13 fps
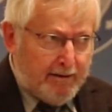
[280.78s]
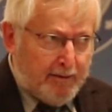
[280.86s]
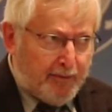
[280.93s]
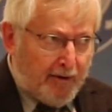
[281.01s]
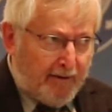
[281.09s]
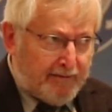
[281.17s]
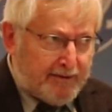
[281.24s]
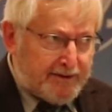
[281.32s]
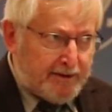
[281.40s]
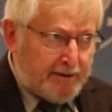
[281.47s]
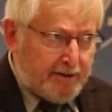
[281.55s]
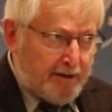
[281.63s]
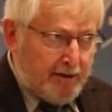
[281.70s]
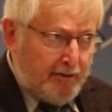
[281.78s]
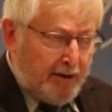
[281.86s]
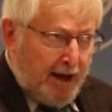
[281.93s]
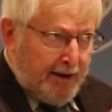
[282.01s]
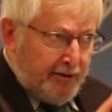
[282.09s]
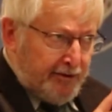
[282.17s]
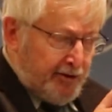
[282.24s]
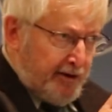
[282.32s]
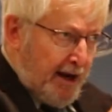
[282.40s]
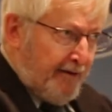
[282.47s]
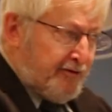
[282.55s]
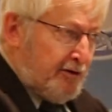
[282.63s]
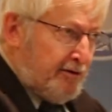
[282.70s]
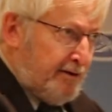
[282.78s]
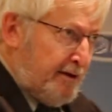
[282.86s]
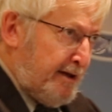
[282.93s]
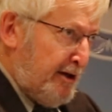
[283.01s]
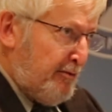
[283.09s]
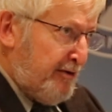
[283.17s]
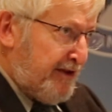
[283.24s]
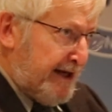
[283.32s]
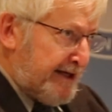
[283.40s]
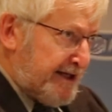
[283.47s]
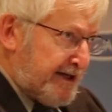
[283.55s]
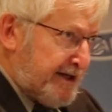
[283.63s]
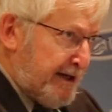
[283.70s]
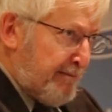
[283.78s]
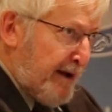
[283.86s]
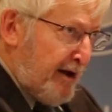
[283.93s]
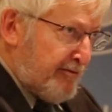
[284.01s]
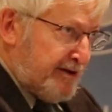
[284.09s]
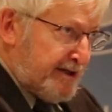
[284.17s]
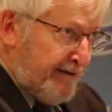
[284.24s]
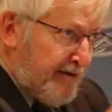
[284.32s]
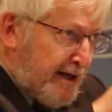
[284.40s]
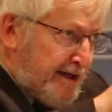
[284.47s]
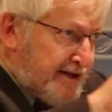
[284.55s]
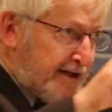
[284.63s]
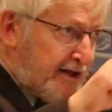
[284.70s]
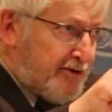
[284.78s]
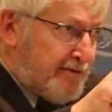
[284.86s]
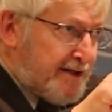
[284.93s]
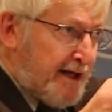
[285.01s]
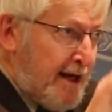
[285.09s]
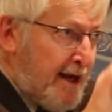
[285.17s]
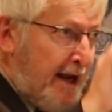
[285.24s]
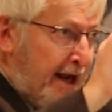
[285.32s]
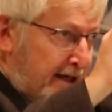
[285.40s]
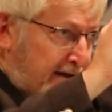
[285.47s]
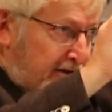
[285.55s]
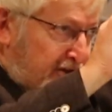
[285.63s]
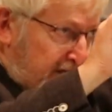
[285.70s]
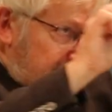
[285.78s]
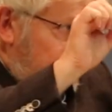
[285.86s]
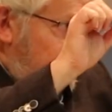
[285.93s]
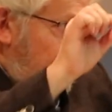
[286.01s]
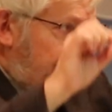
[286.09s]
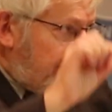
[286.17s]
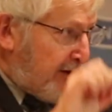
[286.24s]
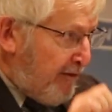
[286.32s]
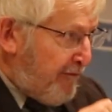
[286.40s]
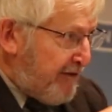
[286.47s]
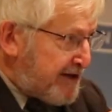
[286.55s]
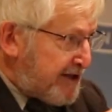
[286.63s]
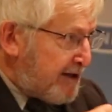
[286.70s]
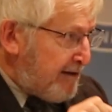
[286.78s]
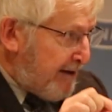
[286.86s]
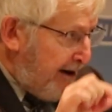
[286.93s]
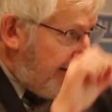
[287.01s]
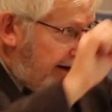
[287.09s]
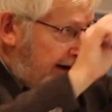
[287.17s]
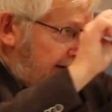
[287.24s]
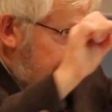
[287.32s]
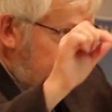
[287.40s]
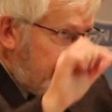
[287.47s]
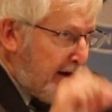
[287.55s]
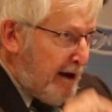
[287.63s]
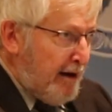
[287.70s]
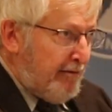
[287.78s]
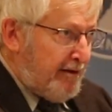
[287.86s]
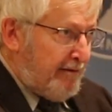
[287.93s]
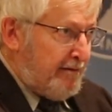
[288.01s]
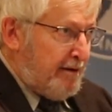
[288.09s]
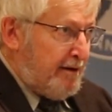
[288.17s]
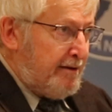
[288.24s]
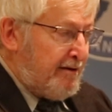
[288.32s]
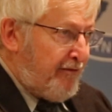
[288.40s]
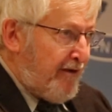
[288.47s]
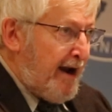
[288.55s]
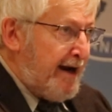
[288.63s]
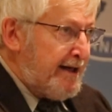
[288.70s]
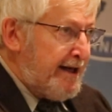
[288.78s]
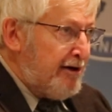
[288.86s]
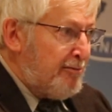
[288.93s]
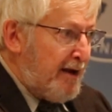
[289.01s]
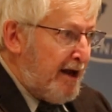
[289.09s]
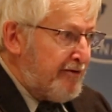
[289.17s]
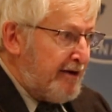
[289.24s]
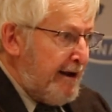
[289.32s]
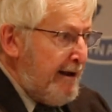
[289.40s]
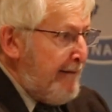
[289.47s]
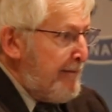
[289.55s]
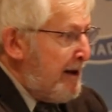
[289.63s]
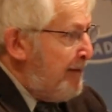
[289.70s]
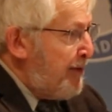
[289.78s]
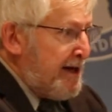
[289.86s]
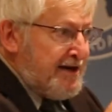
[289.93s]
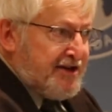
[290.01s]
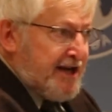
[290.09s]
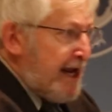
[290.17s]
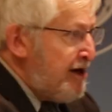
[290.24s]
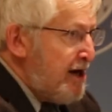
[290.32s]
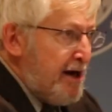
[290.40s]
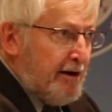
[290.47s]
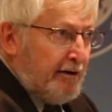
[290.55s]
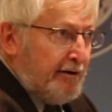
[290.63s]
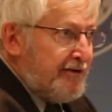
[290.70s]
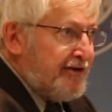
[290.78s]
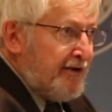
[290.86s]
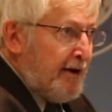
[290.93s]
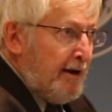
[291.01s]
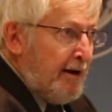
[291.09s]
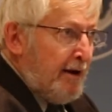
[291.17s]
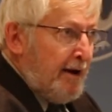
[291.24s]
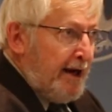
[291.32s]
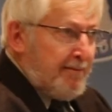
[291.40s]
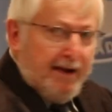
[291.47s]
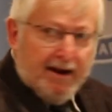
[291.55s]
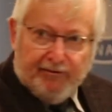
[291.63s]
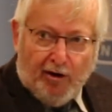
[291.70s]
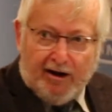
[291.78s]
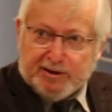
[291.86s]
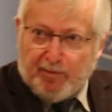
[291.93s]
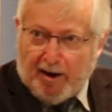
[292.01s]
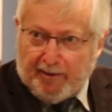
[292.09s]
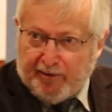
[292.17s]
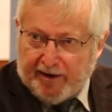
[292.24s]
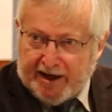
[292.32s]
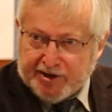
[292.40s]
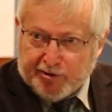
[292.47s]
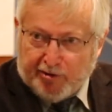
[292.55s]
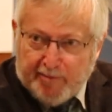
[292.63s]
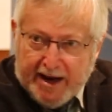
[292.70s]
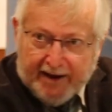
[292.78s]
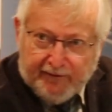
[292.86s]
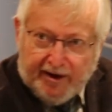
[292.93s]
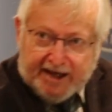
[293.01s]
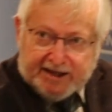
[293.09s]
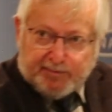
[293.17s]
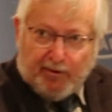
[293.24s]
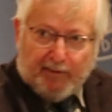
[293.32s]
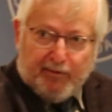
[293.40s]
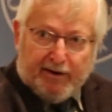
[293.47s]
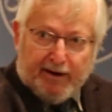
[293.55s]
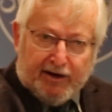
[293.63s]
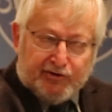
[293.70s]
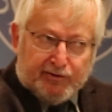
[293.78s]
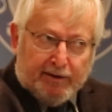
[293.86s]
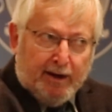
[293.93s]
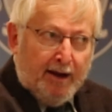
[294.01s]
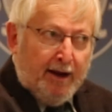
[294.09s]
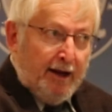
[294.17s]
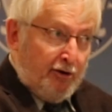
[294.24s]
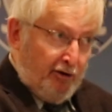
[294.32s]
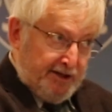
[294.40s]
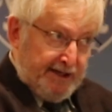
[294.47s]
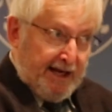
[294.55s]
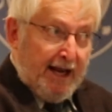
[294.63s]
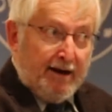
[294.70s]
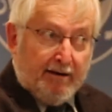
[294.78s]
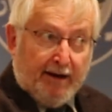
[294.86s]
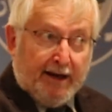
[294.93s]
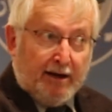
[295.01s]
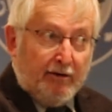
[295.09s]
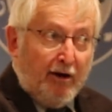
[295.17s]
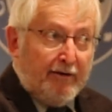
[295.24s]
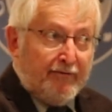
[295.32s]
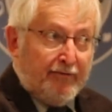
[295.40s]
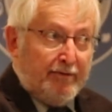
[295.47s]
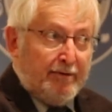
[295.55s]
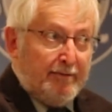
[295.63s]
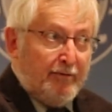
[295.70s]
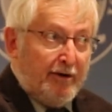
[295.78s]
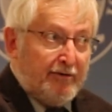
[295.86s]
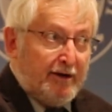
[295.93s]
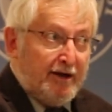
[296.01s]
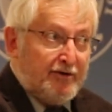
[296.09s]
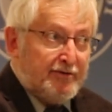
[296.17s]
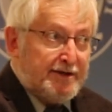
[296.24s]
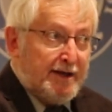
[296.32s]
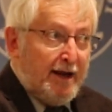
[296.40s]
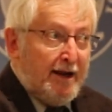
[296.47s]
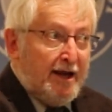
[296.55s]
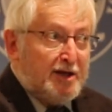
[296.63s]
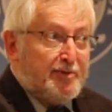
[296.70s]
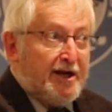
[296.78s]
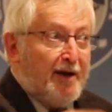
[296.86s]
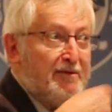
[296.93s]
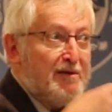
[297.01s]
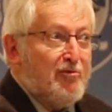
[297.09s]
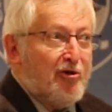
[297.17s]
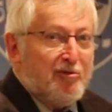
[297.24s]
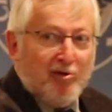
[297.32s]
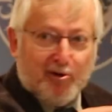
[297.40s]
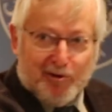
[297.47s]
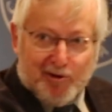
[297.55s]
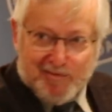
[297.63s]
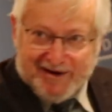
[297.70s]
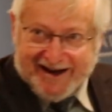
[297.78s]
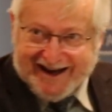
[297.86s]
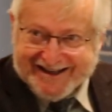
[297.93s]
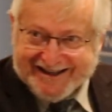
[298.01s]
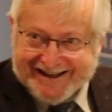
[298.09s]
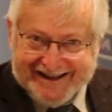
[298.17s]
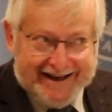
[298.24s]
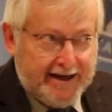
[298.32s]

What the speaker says: the province. So you have to deal with the existing boundaries. Every constituency is a geographical, physical area with a defined legal boundary. But in 10 years, it may have lost population, or it may have less population. And of course, Canada, like a lot of modern countries, is becoming more and more urbanized.